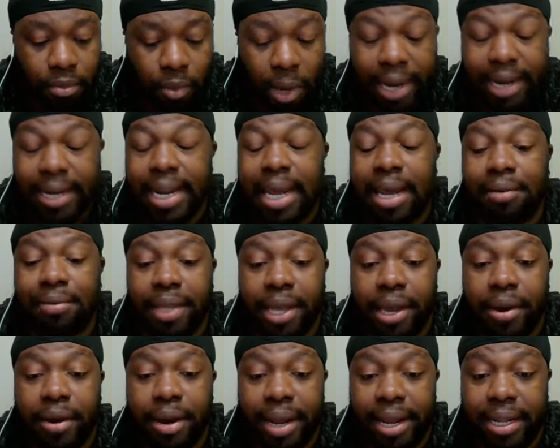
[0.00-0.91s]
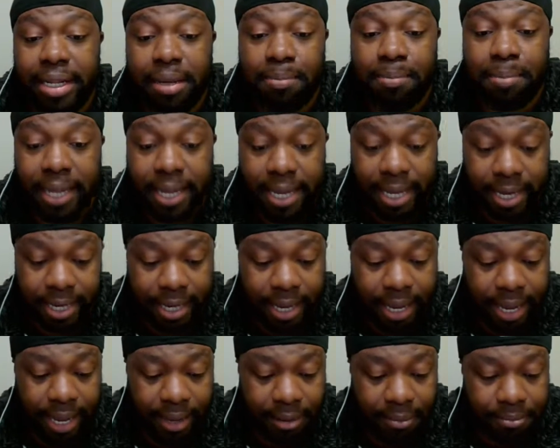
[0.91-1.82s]
Right now, they are in the play-in
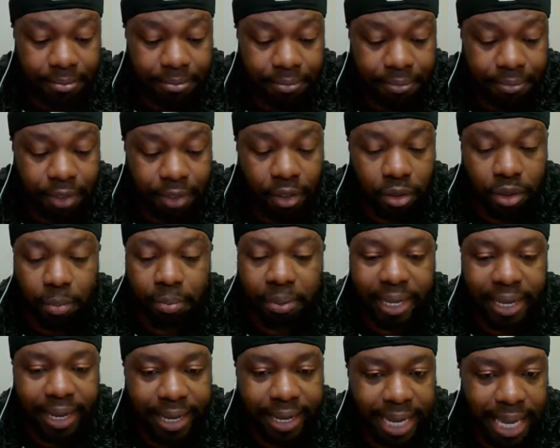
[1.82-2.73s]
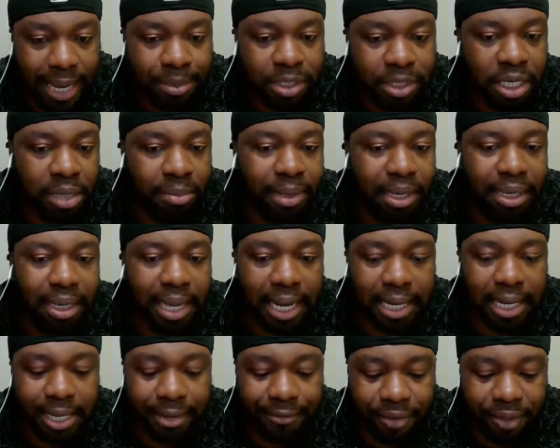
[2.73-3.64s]
game. The play-in game is going to be a
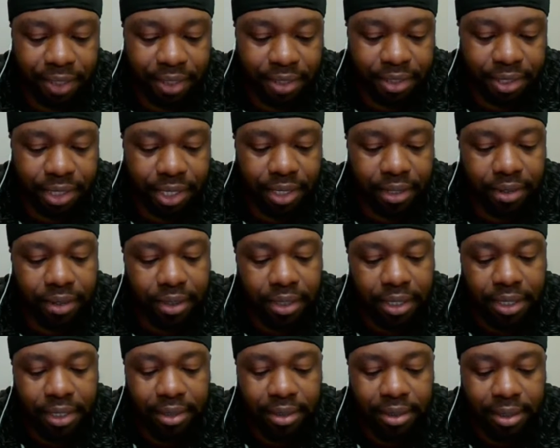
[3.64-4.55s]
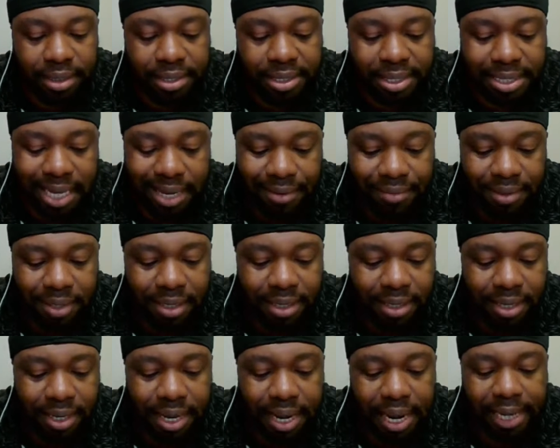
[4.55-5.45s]
lot different this year. The
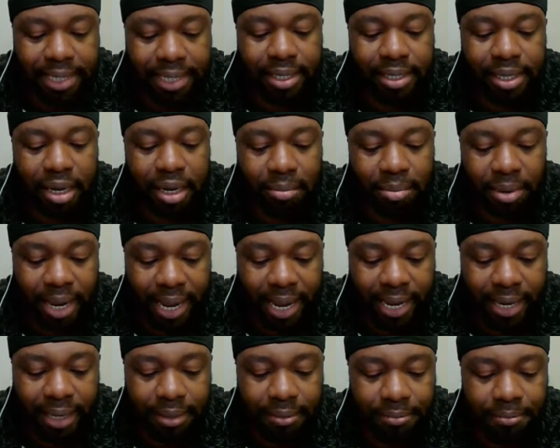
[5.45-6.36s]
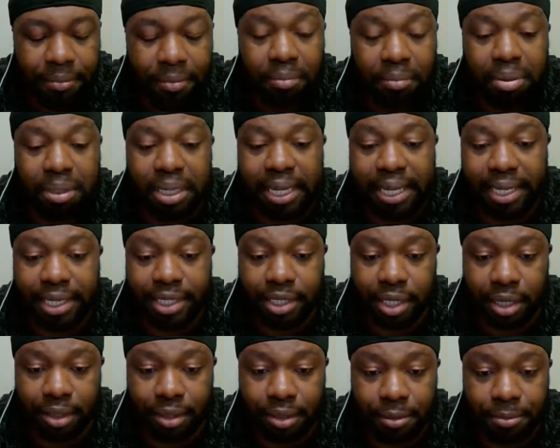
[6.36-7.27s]
7 and the number 8 play
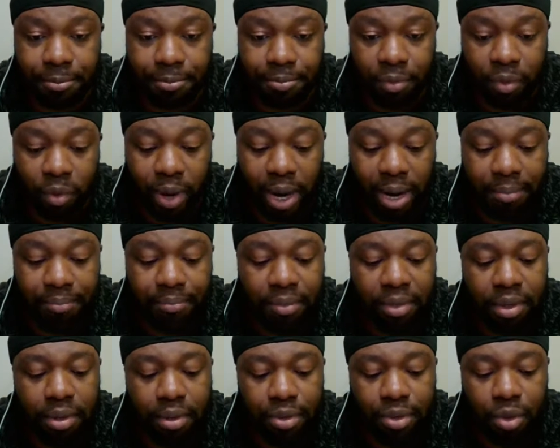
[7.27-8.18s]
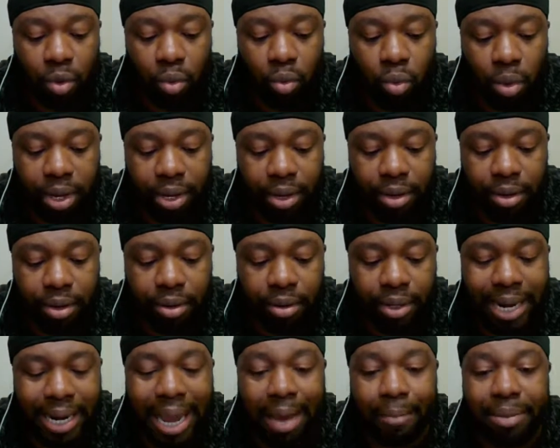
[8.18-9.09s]
each other, right? The
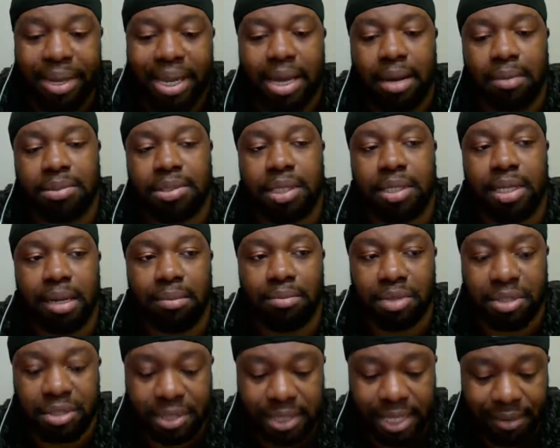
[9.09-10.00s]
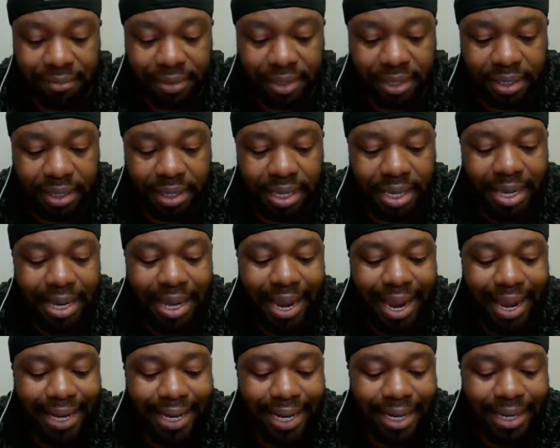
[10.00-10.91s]
winner now becomes the number 7.
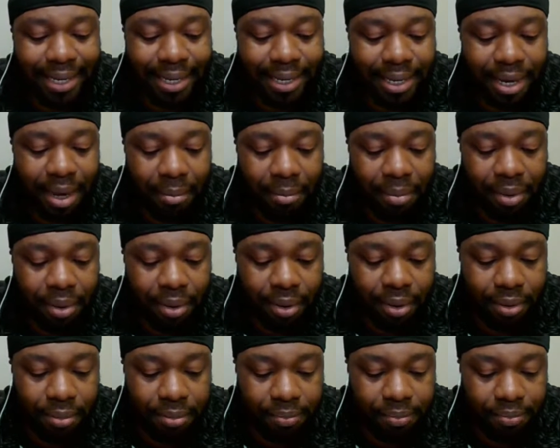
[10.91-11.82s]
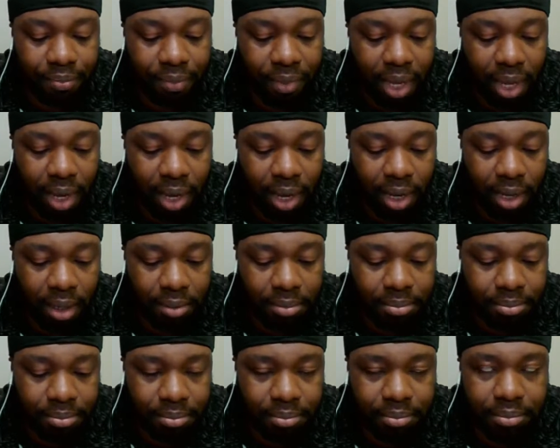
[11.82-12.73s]
And then the number
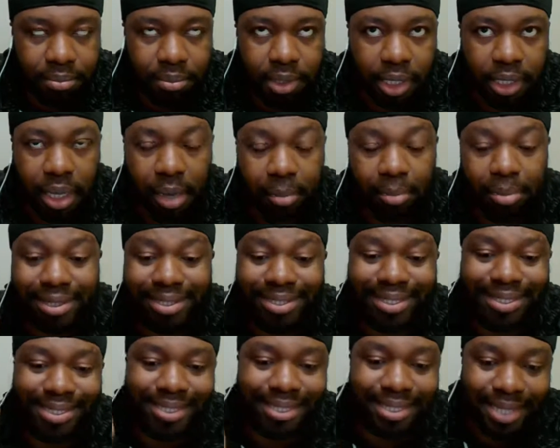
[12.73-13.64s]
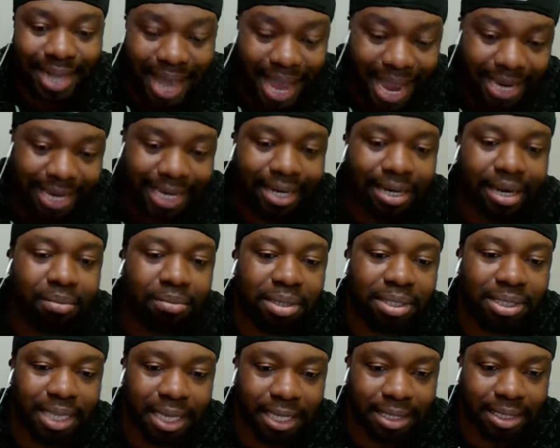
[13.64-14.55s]
9 and
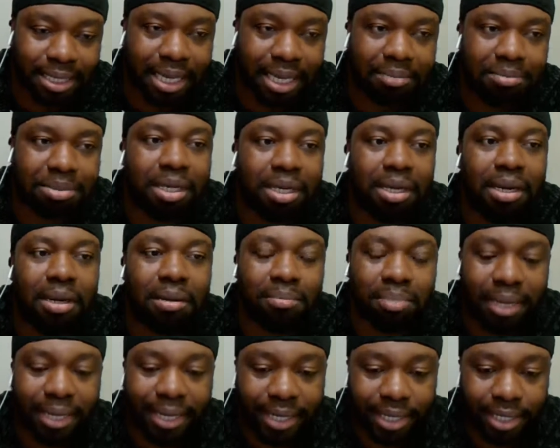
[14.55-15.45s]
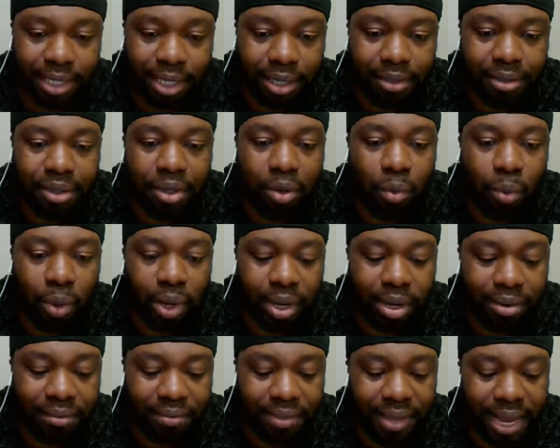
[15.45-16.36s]
number 10 teams play each other. The
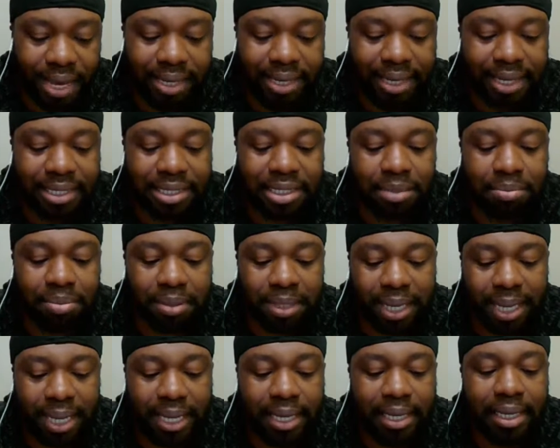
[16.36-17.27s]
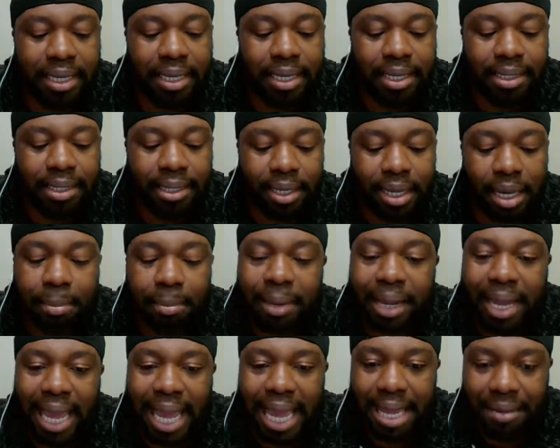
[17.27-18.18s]
winner of that gets to play the
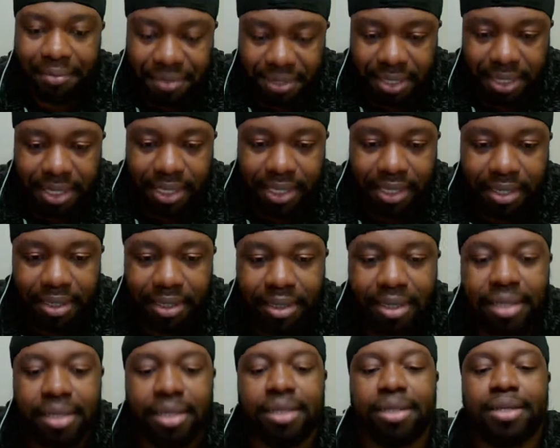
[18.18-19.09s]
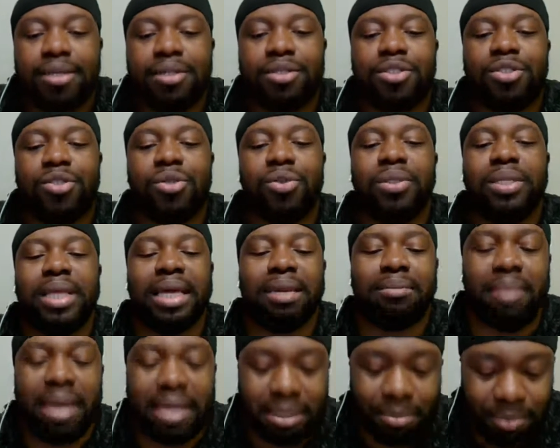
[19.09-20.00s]
number 8 seed to
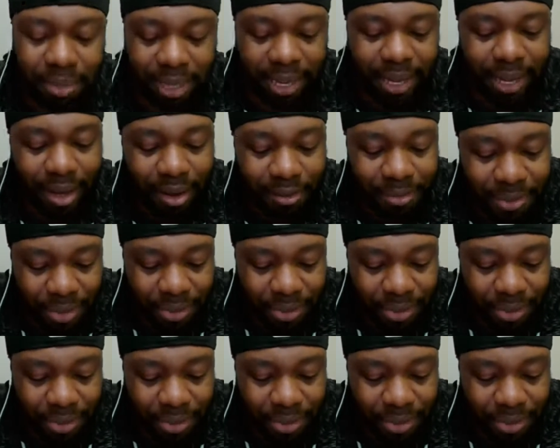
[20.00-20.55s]
then make the playoffs.